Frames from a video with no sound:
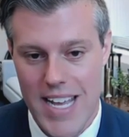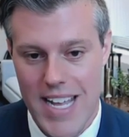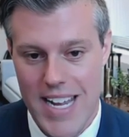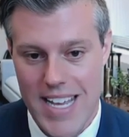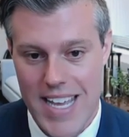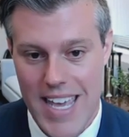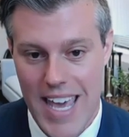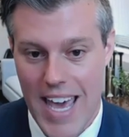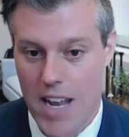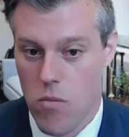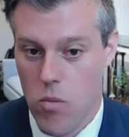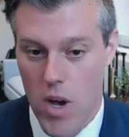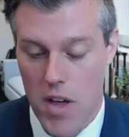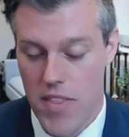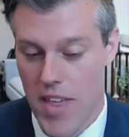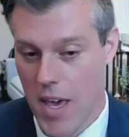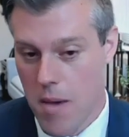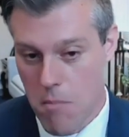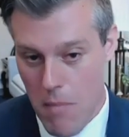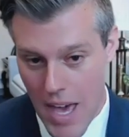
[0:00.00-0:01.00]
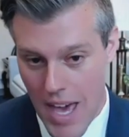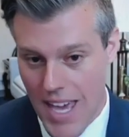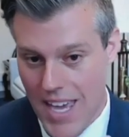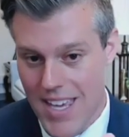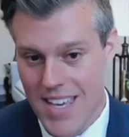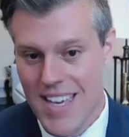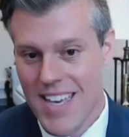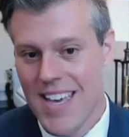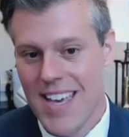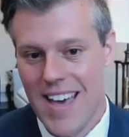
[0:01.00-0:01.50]
And again, while they may
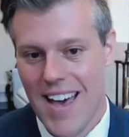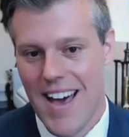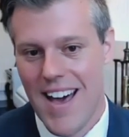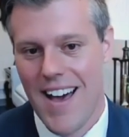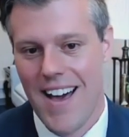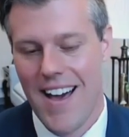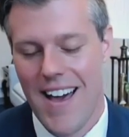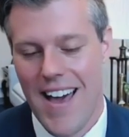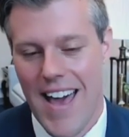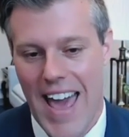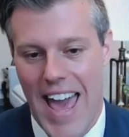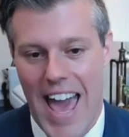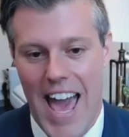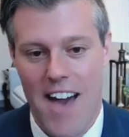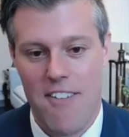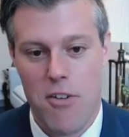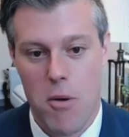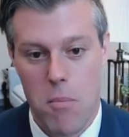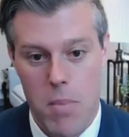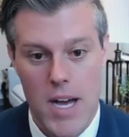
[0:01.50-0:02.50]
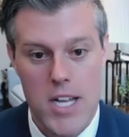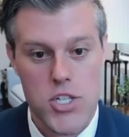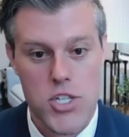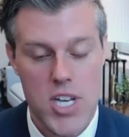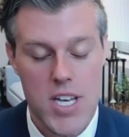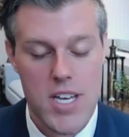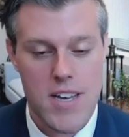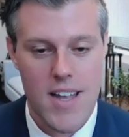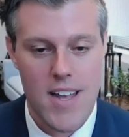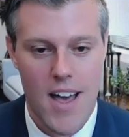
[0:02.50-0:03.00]
have a
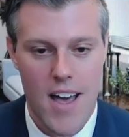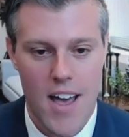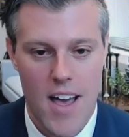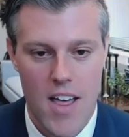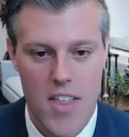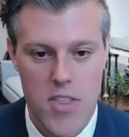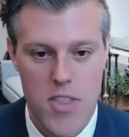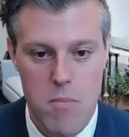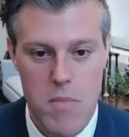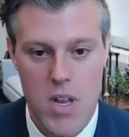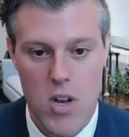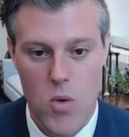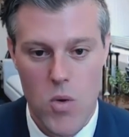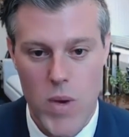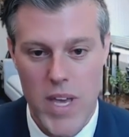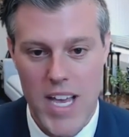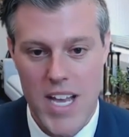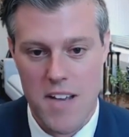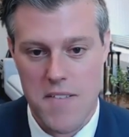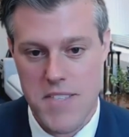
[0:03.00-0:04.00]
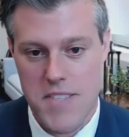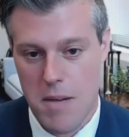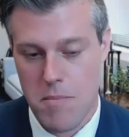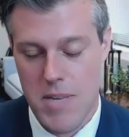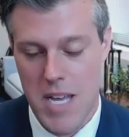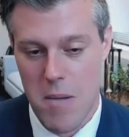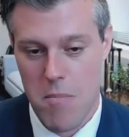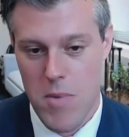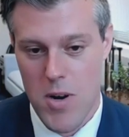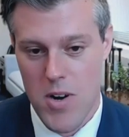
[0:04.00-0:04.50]
budget the middle week of
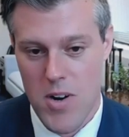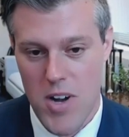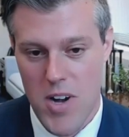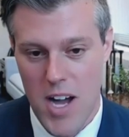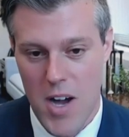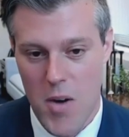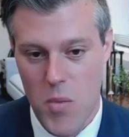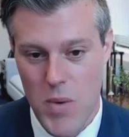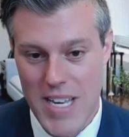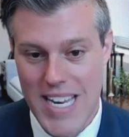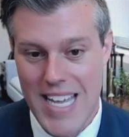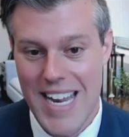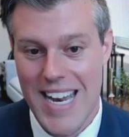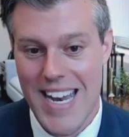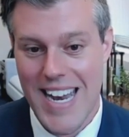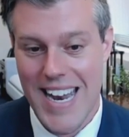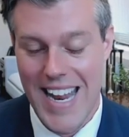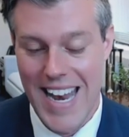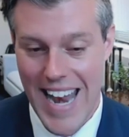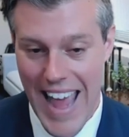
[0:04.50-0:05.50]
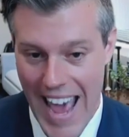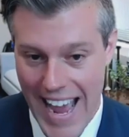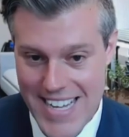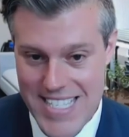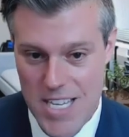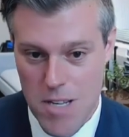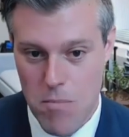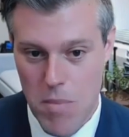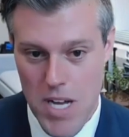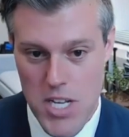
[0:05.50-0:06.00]
September, we need an
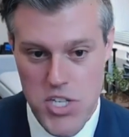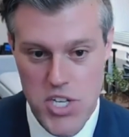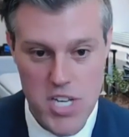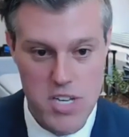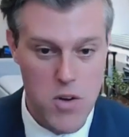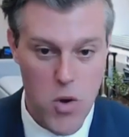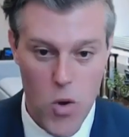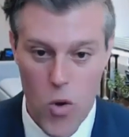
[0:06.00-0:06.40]
enacted budget,